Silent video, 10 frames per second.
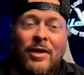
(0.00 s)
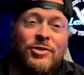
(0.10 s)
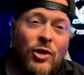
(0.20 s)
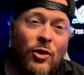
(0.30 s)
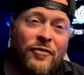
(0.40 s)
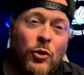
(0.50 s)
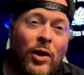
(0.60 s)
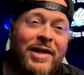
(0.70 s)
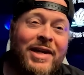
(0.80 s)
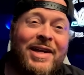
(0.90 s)
So if you wanted
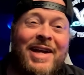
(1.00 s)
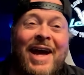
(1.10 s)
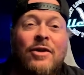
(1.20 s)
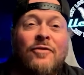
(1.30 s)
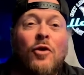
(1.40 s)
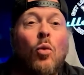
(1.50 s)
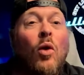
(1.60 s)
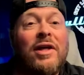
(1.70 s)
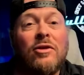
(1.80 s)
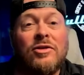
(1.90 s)
to get an idea for what
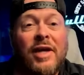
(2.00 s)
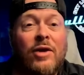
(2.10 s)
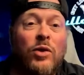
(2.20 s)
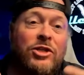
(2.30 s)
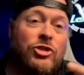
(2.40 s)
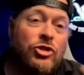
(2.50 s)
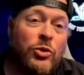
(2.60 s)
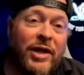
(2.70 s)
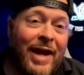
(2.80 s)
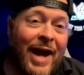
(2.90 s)
it looks like when it's shooting
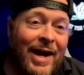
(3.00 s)
at night,